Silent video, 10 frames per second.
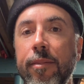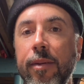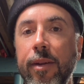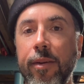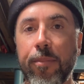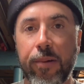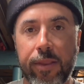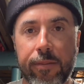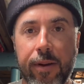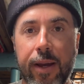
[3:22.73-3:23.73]
You
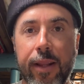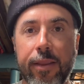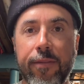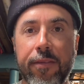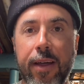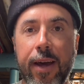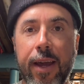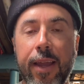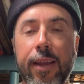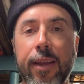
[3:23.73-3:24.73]
point the rod at the
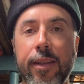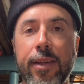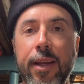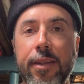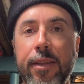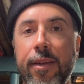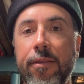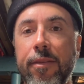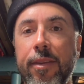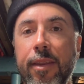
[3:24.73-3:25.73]
fly, get tight to
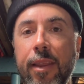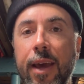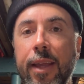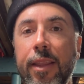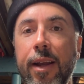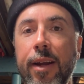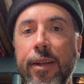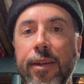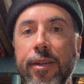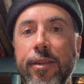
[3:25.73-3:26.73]
the line there, and
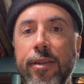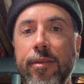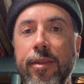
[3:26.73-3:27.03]
you're just